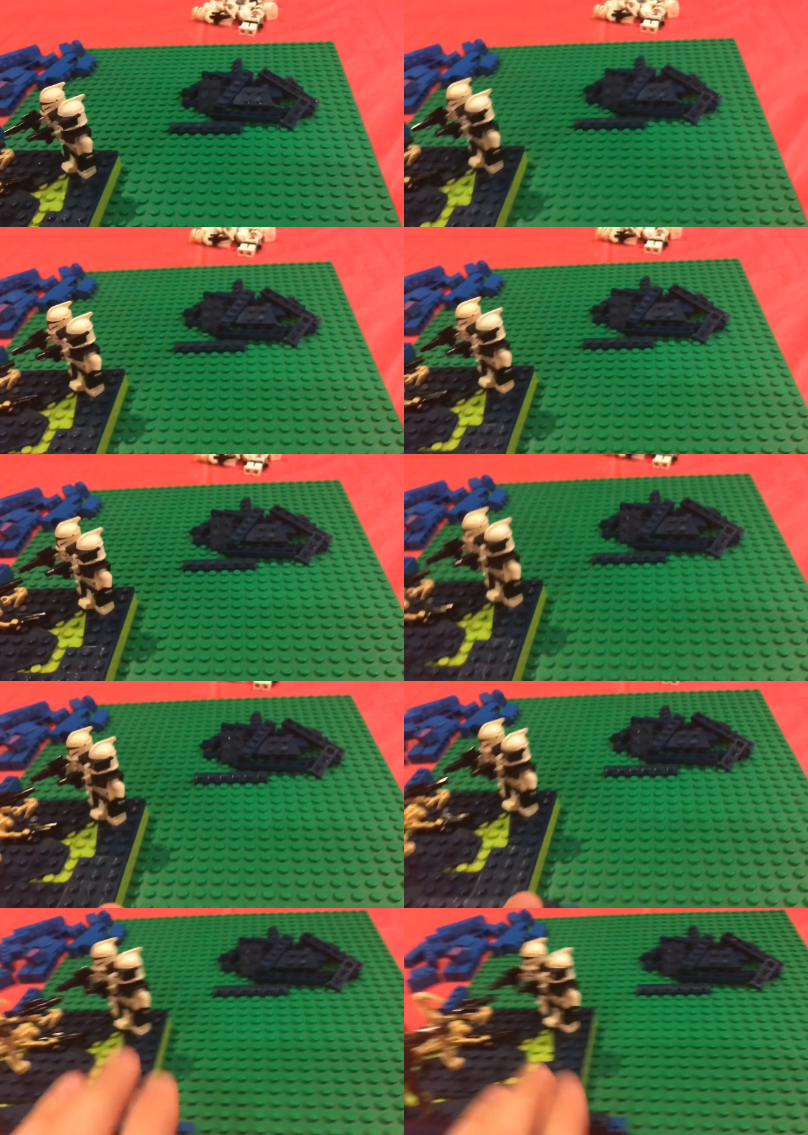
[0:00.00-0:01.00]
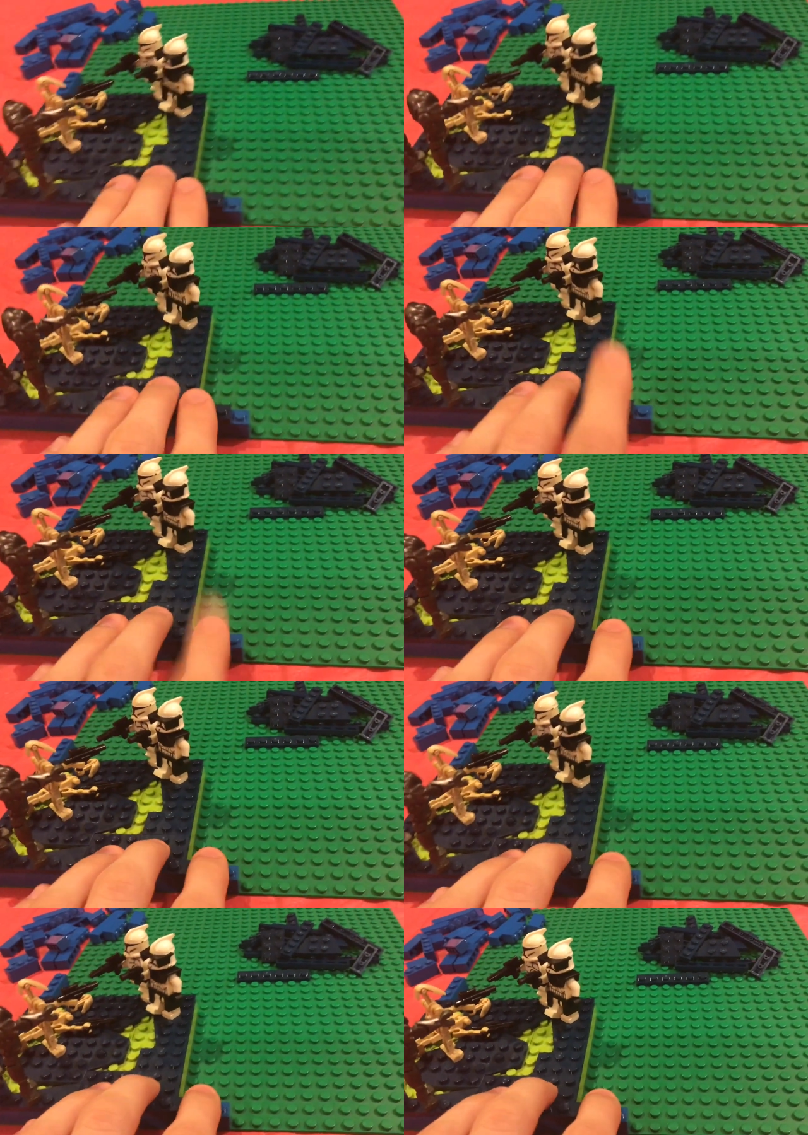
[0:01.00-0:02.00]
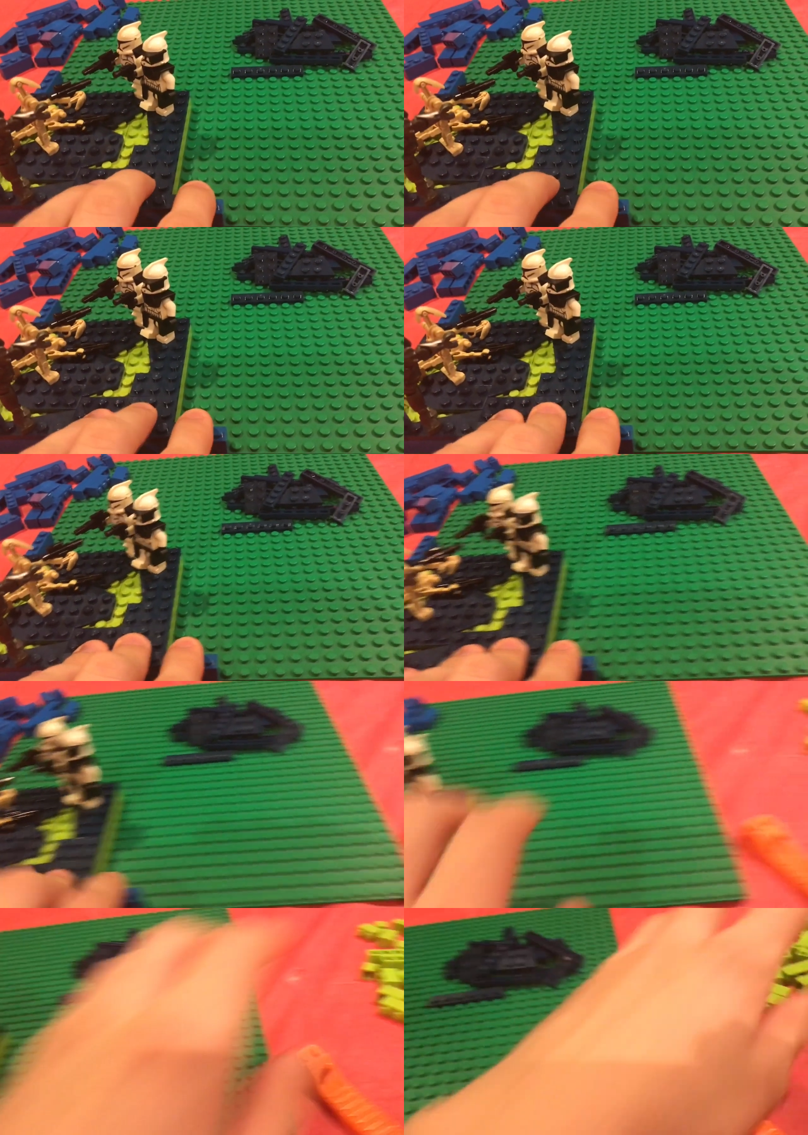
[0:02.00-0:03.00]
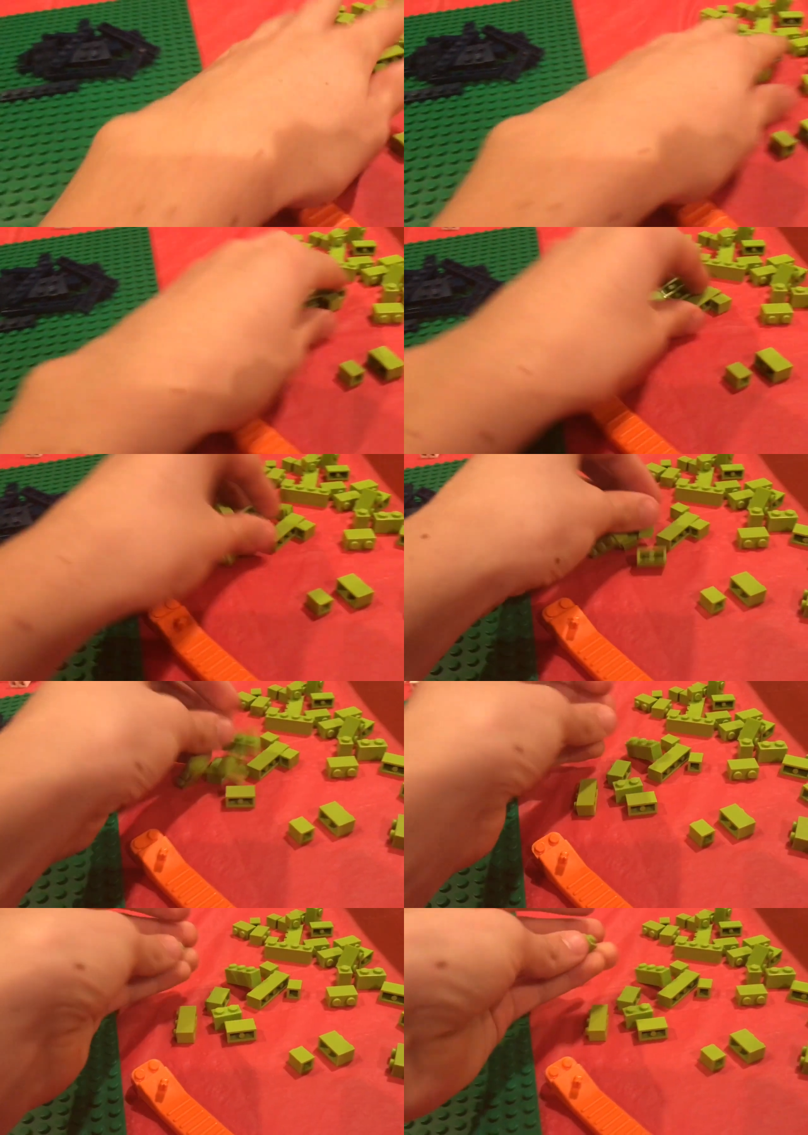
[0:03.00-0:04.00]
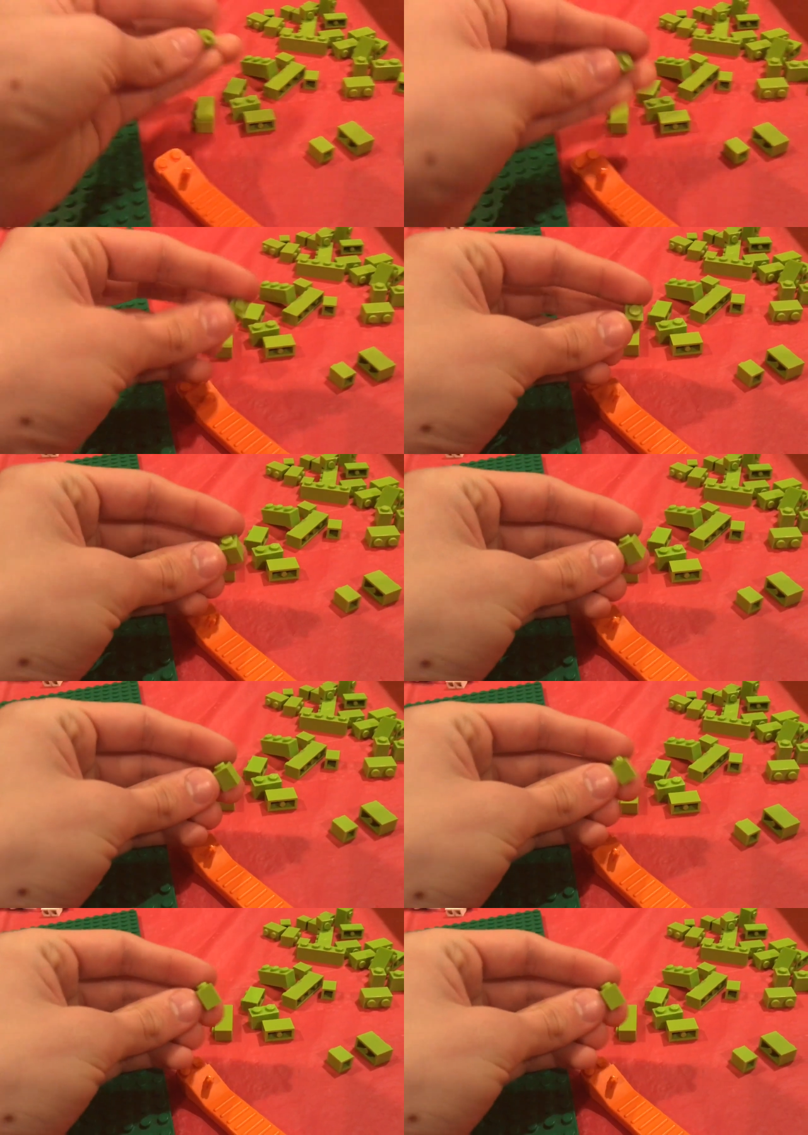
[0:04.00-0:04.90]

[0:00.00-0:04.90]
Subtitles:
(no speaker visible)